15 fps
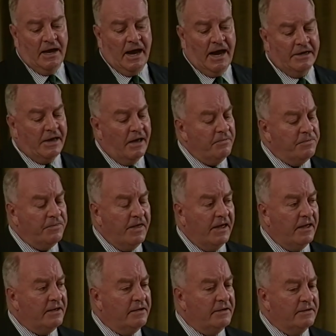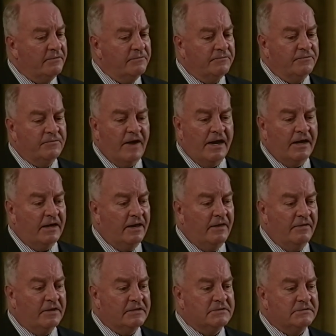I don't think,
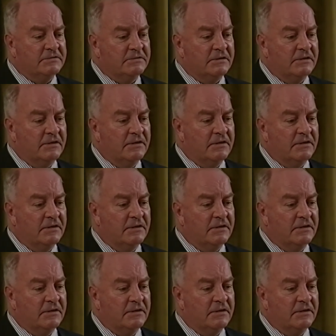frankly, this